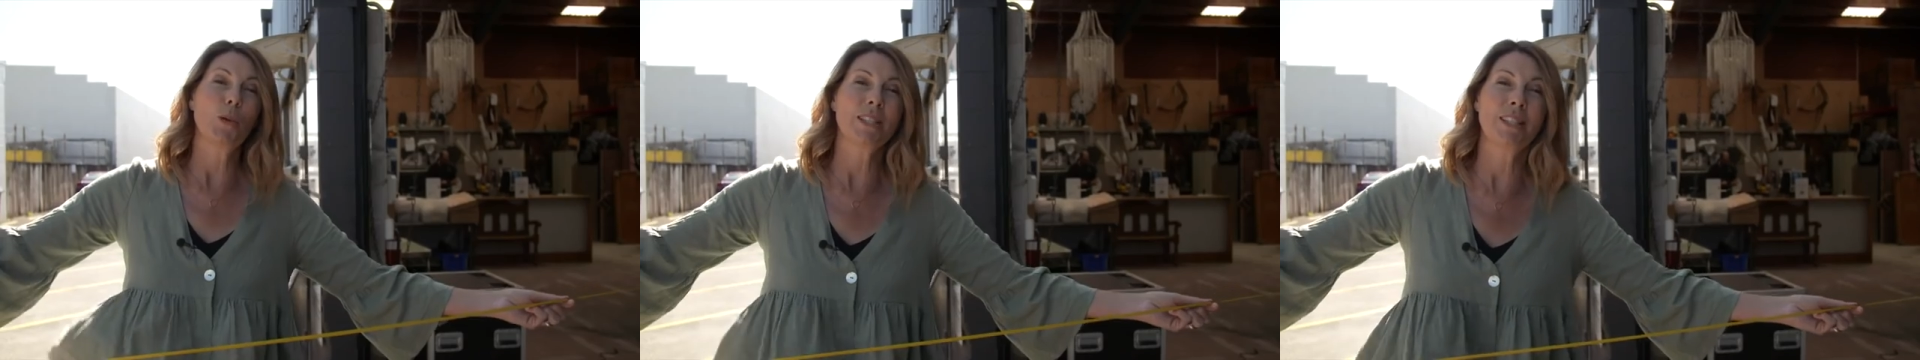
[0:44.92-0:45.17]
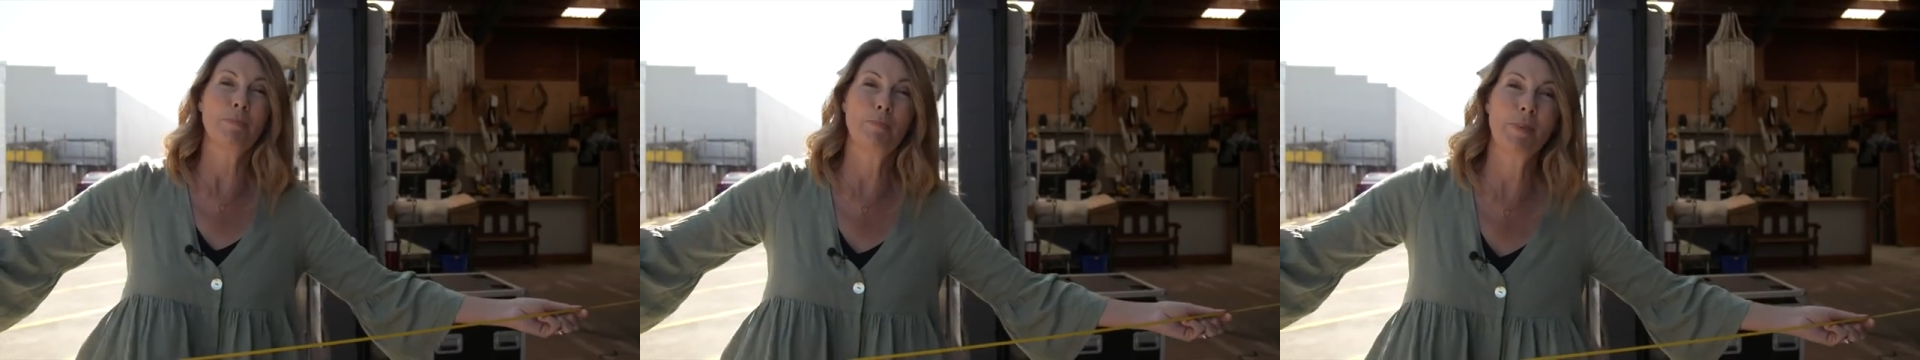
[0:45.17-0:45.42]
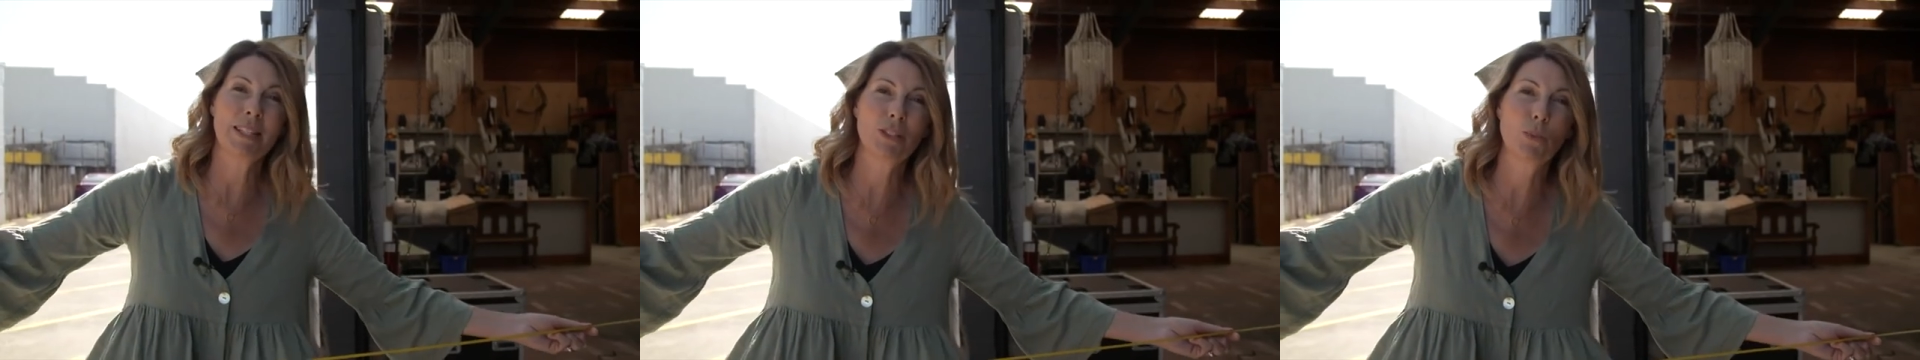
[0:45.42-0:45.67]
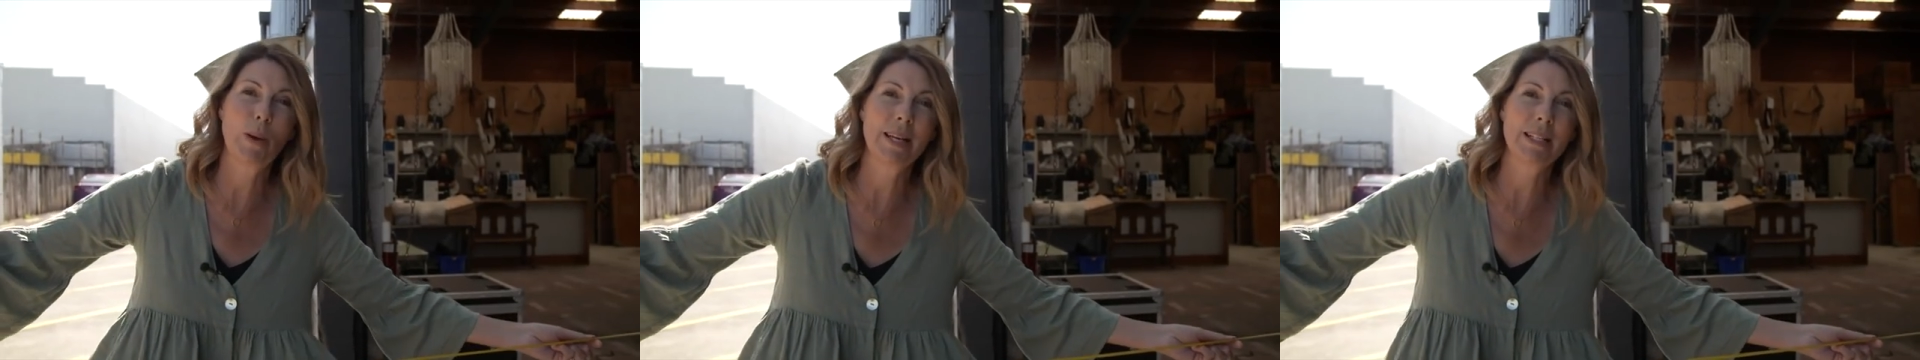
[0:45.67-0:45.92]
what's the
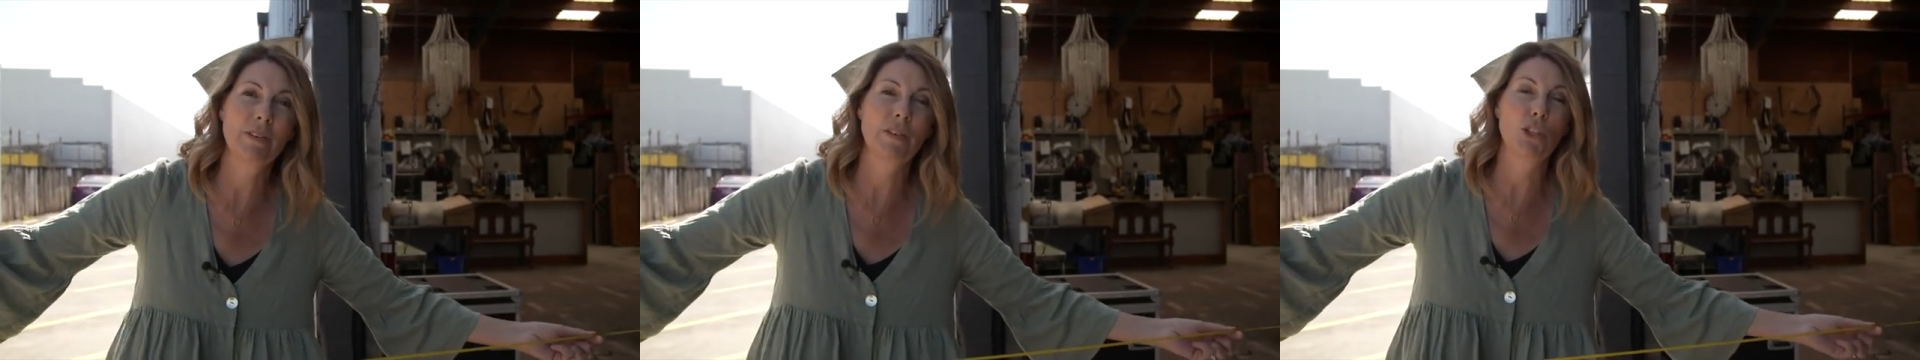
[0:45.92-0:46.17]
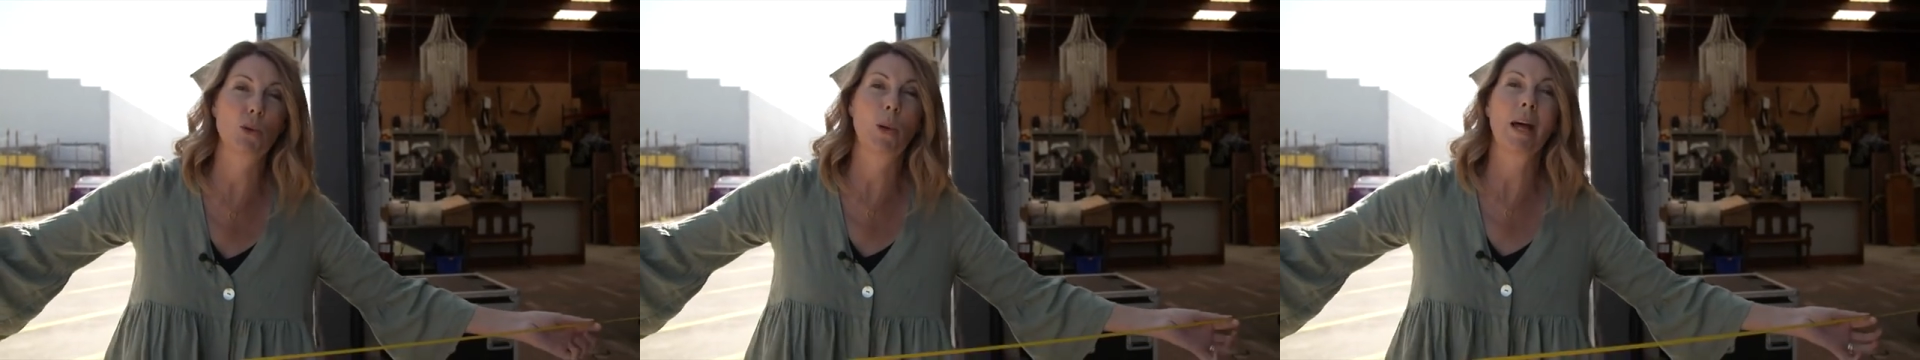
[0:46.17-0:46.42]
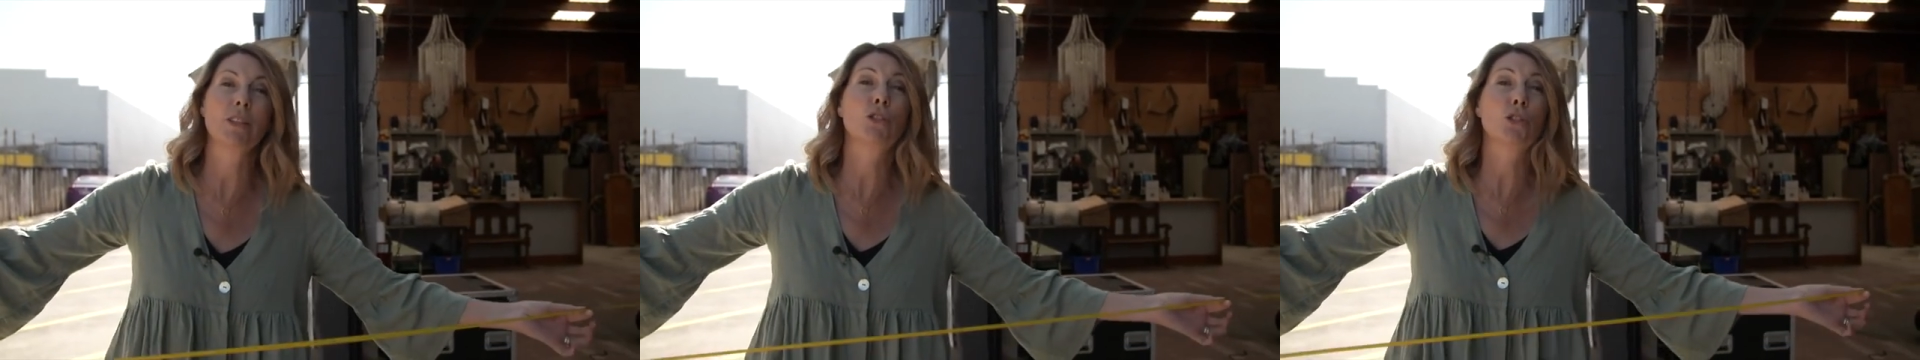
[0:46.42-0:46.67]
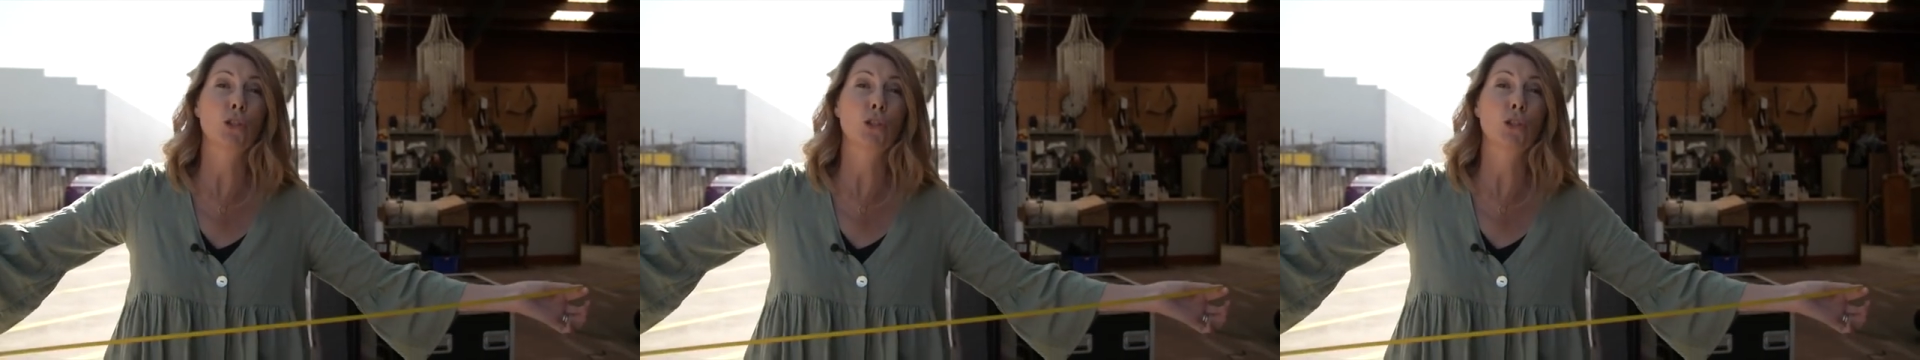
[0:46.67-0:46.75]
best way to visualise